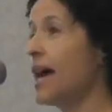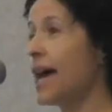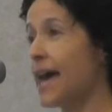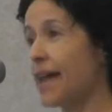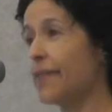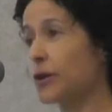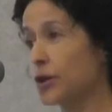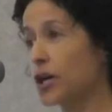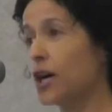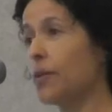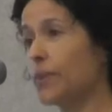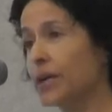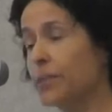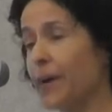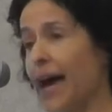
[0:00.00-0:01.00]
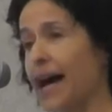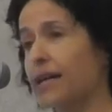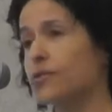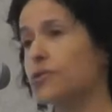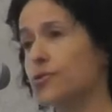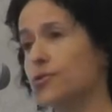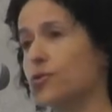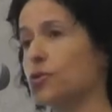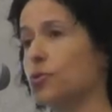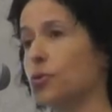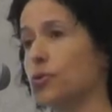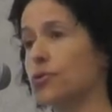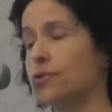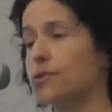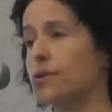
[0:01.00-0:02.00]
And they're coming back to
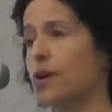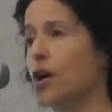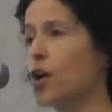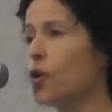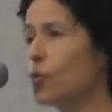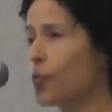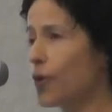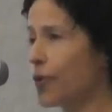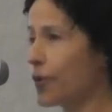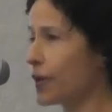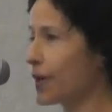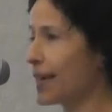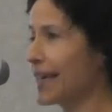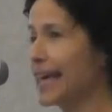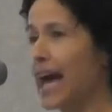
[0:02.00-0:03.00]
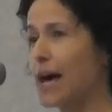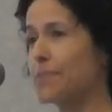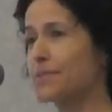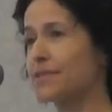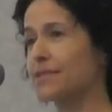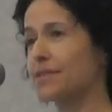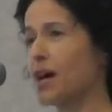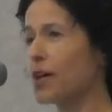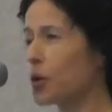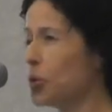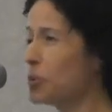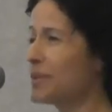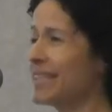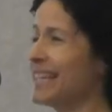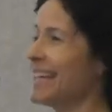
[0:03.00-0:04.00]
schools with gaps
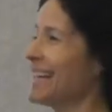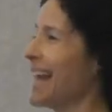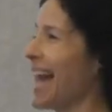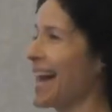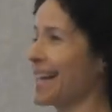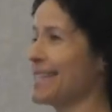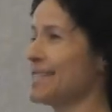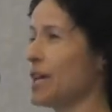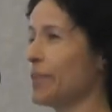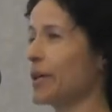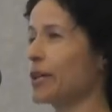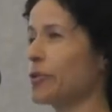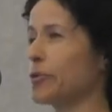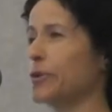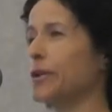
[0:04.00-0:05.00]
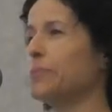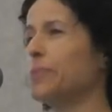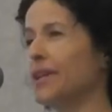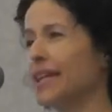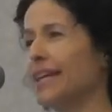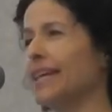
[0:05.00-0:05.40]
not only in academic learning, but